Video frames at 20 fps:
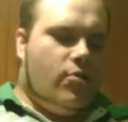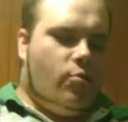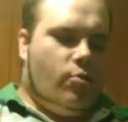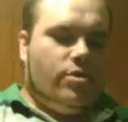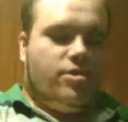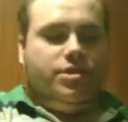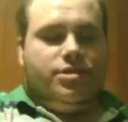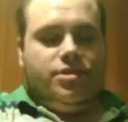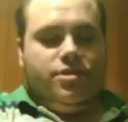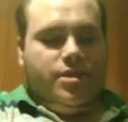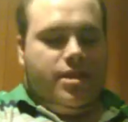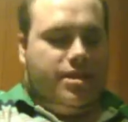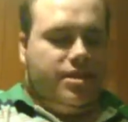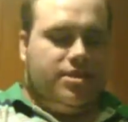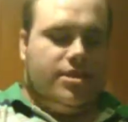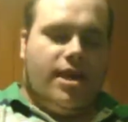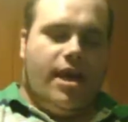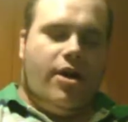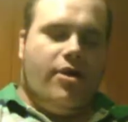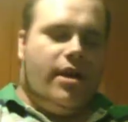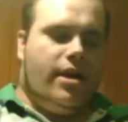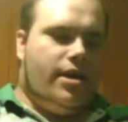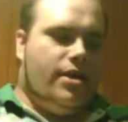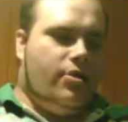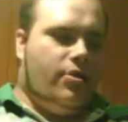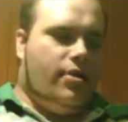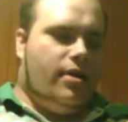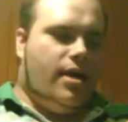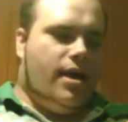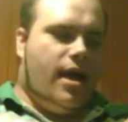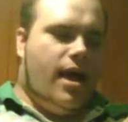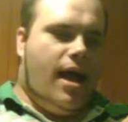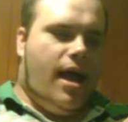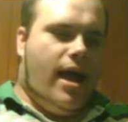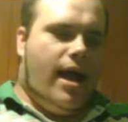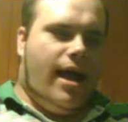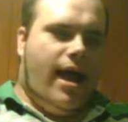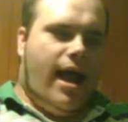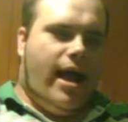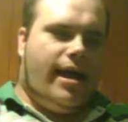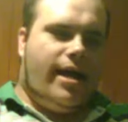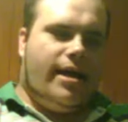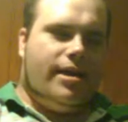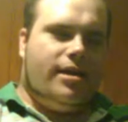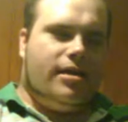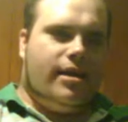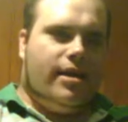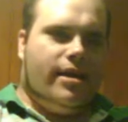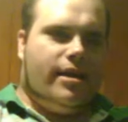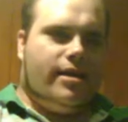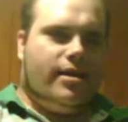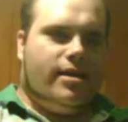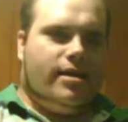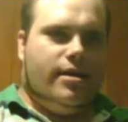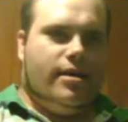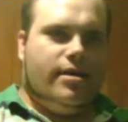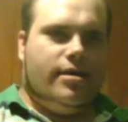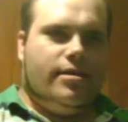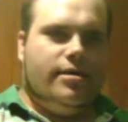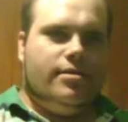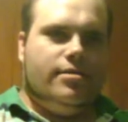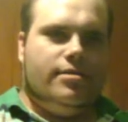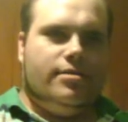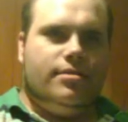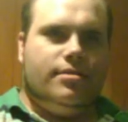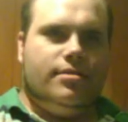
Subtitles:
which this is how I do it, I kind of like a